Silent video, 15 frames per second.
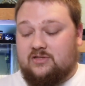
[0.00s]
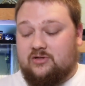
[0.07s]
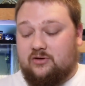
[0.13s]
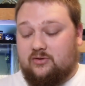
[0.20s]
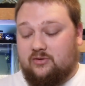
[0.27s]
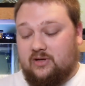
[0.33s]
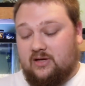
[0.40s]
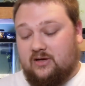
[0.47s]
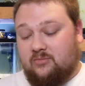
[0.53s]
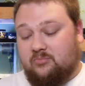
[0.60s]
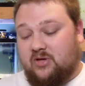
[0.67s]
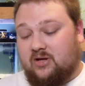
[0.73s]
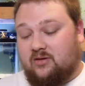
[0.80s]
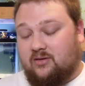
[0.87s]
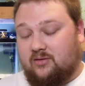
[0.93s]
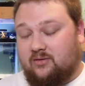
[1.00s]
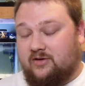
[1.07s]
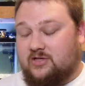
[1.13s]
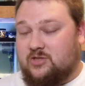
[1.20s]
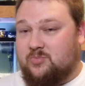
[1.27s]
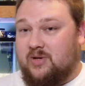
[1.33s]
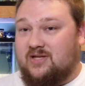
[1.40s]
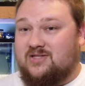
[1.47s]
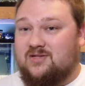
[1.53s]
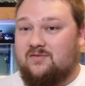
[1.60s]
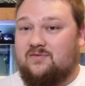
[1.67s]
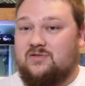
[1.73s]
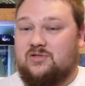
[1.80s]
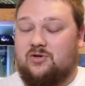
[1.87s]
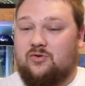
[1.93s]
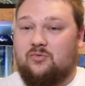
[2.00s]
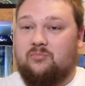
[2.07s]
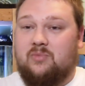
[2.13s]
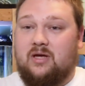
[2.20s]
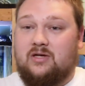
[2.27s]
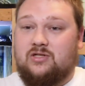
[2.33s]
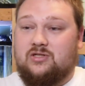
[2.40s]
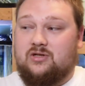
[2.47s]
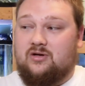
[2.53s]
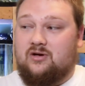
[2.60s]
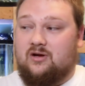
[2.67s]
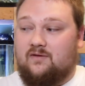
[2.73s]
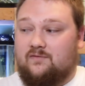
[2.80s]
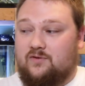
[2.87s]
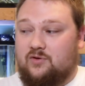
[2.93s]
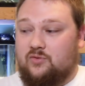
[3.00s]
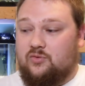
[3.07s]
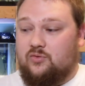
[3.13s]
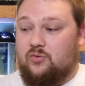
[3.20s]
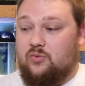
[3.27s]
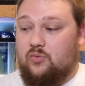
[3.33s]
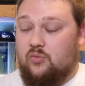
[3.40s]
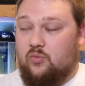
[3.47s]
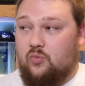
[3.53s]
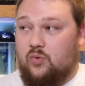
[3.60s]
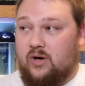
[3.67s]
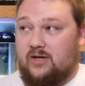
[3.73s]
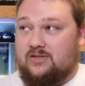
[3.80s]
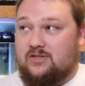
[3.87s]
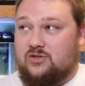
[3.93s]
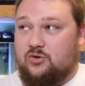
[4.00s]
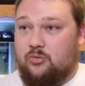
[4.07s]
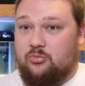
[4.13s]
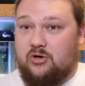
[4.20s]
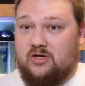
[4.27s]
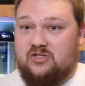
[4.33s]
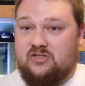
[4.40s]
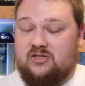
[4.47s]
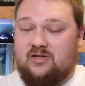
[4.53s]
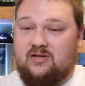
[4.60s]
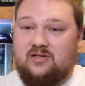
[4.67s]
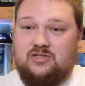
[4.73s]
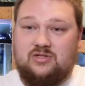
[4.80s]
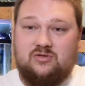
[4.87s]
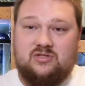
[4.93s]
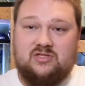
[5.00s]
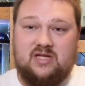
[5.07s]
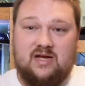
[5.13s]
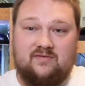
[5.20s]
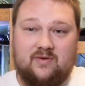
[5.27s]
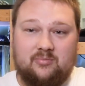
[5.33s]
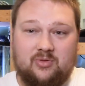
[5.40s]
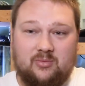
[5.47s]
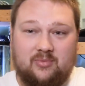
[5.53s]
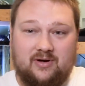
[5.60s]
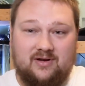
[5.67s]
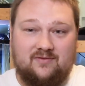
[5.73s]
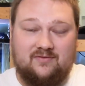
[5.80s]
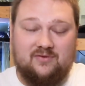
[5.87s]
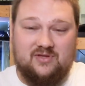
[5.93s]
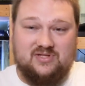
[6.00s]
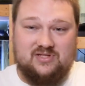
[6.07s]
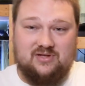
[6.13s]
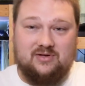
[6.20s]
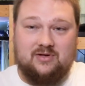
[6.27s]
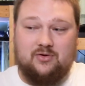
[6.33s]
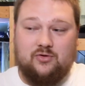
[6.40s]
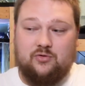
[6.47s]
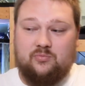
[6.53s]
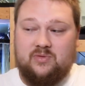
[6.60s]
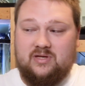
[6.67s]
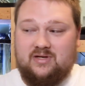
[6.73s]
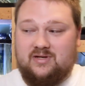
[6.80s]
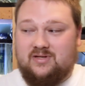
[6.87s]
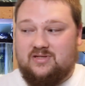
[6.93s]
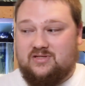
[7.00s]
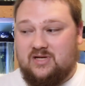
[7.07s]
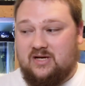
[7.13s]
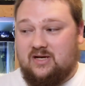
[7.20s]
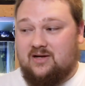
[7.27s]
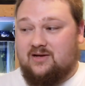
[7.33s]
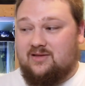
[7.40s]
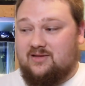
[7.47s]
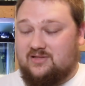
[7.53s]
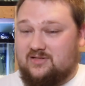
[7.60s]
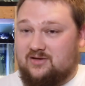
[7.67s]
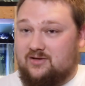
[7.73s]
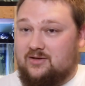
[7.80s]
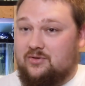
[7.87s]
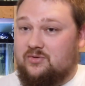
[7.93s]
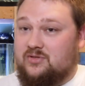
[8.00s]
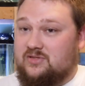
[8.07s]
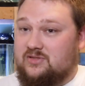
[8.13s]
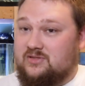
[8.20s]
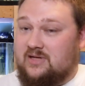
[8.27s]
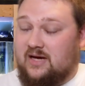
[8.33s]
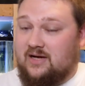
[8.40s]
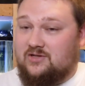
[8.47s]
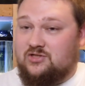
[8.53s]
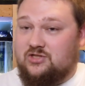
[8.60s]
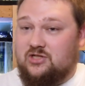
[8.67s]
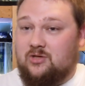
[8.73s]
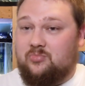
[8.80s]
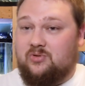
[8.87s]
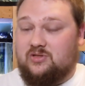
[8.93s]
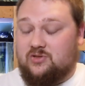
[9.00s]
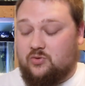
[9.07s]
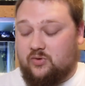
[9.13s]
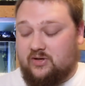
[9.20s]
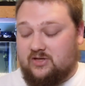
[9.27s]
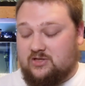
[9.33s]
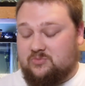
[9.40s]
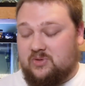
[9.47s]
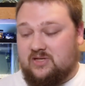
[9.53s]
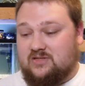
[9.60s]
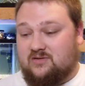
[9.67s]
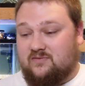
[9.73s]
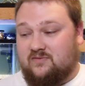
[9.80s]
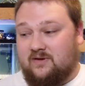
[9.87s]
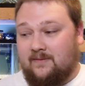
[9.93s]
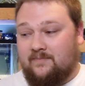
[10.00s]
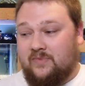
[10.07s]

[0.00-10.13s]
So it can be a little expensive, so make sure if you want to do a project on this, you save up the money for the silicone, because the silicone is not cheap. It's quite expensive.